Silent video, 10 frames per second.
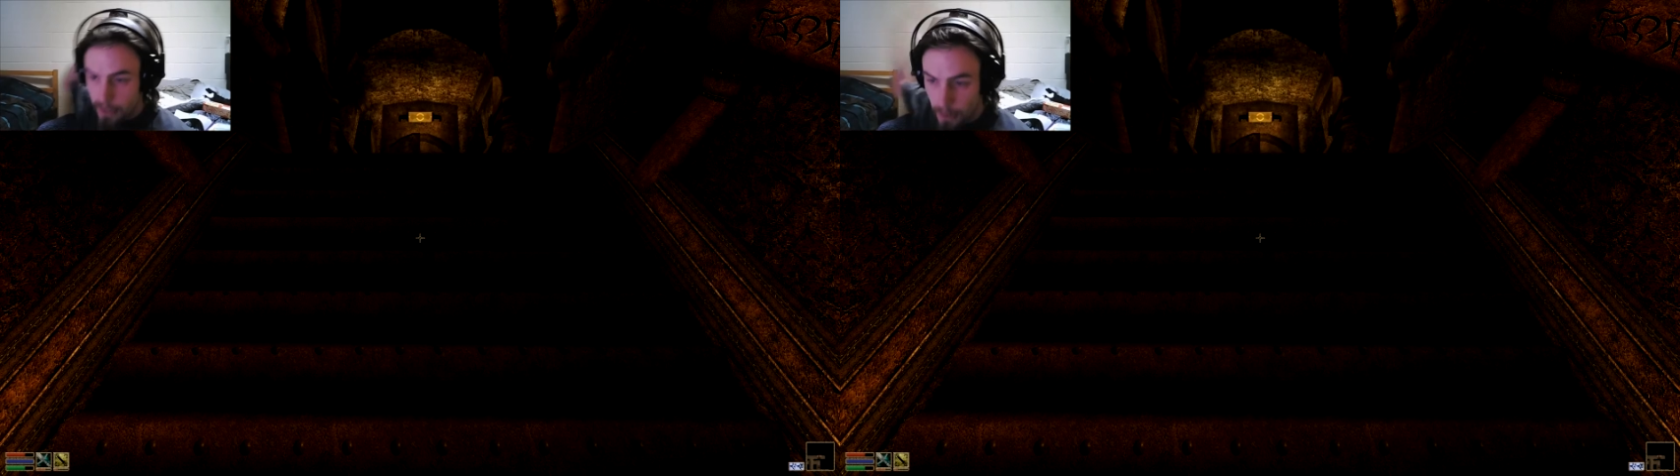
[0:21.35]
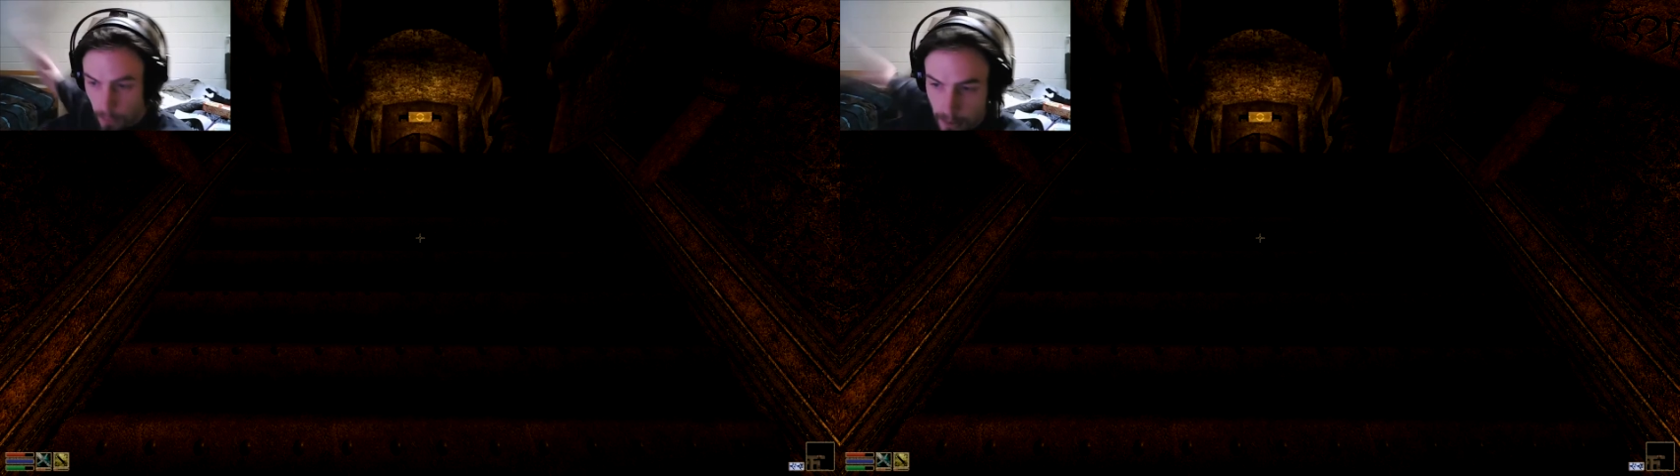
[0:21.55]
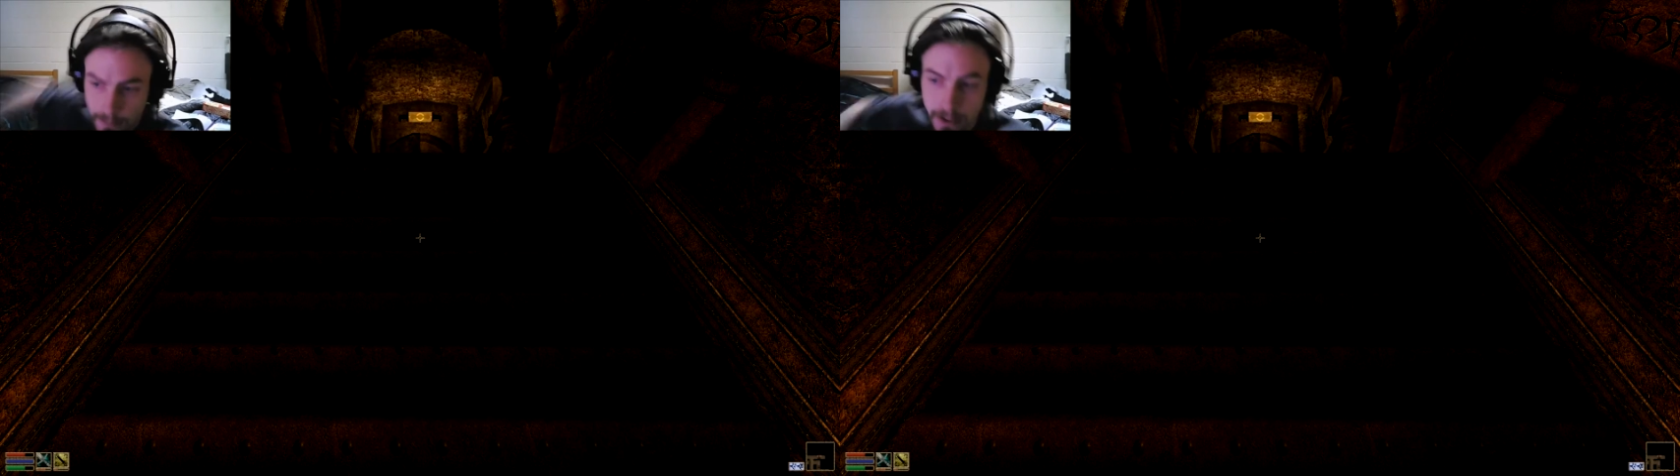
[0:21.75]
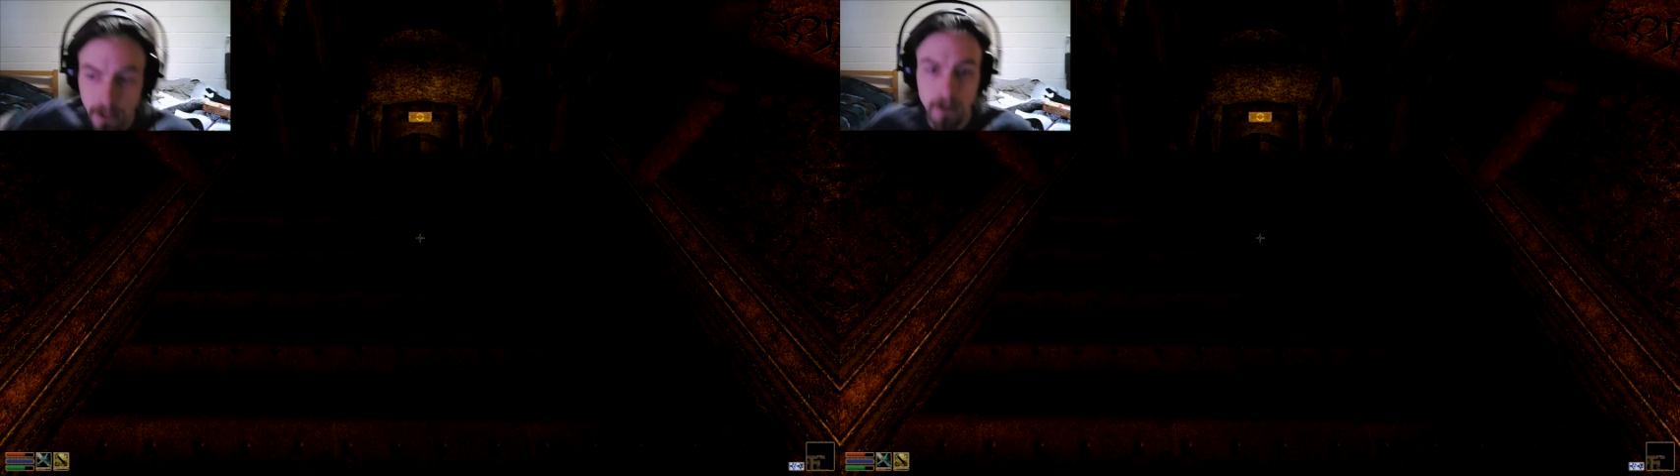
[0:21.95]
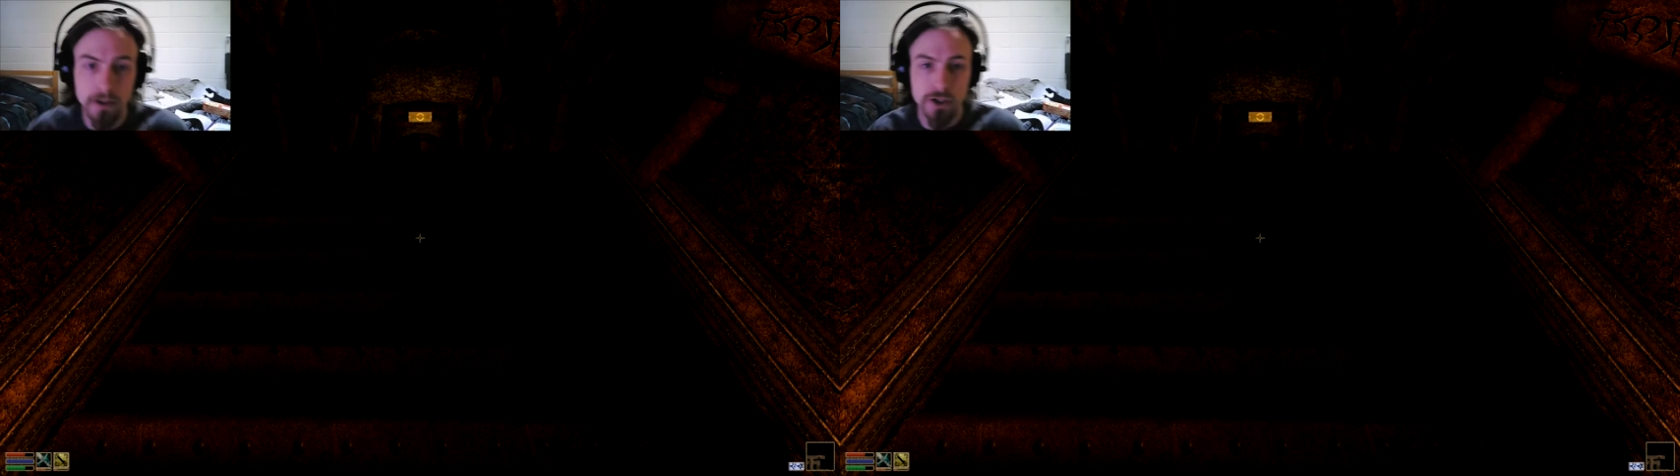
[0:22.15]
video, I'm in a
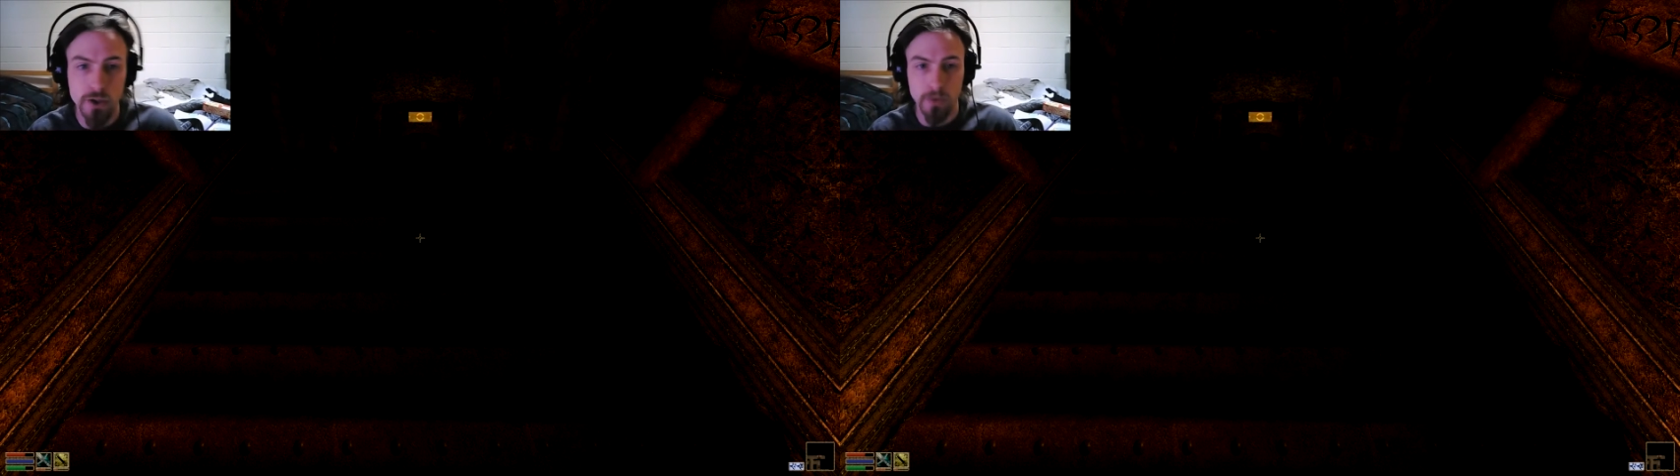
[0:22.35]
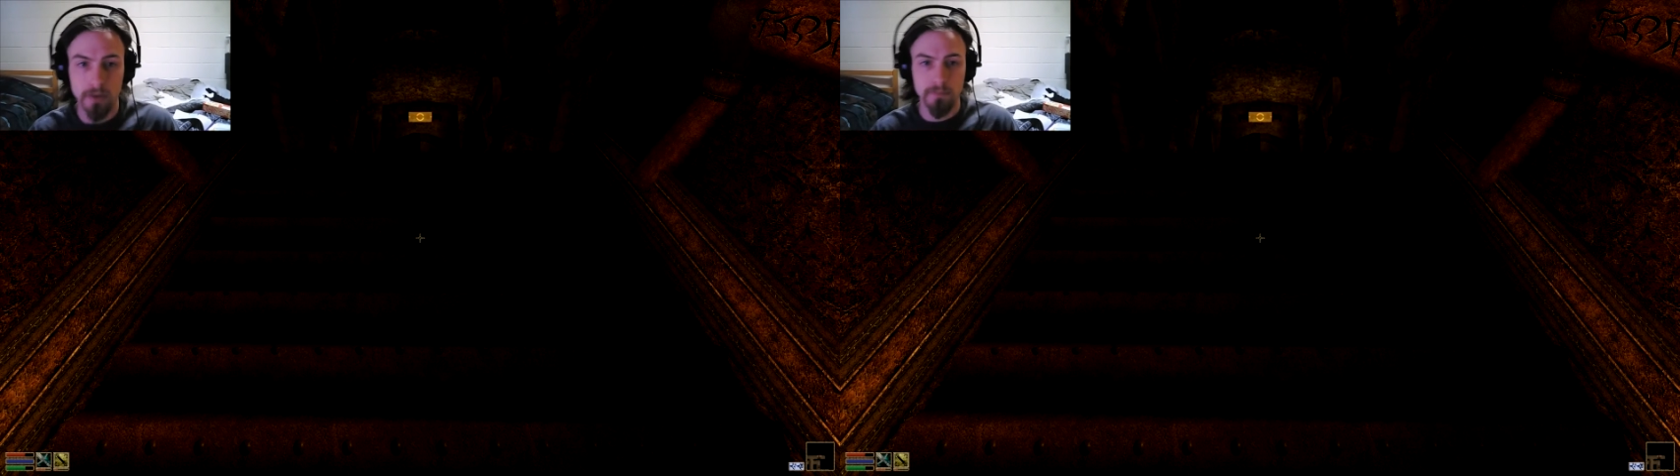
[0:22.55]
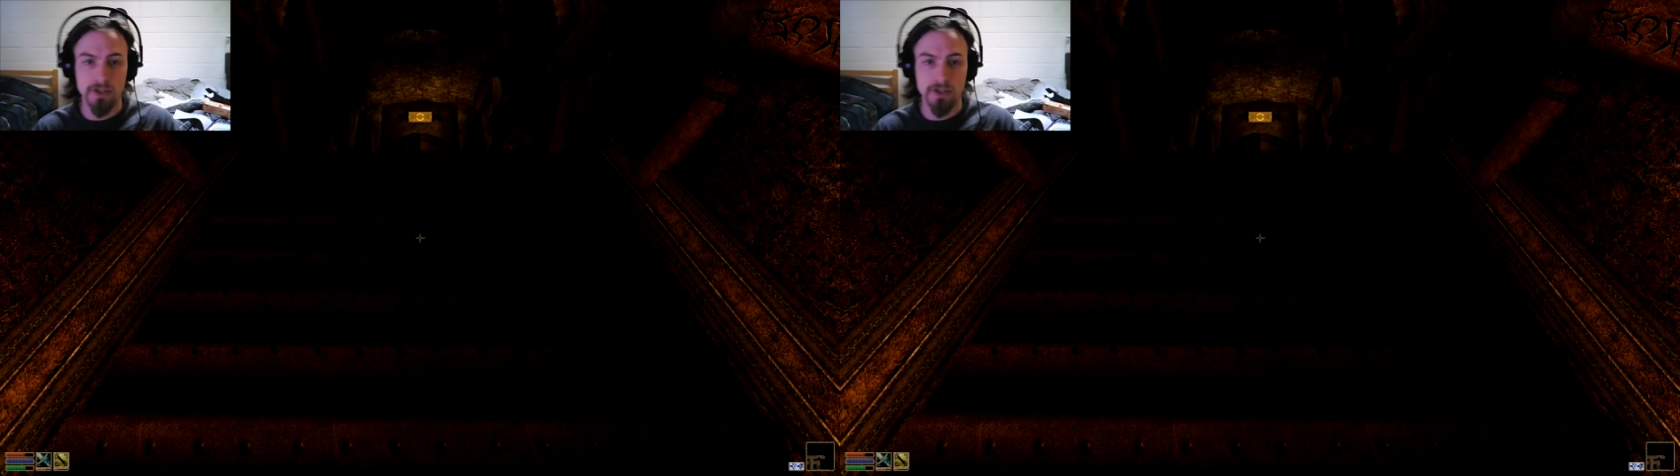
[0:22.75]
college dorm,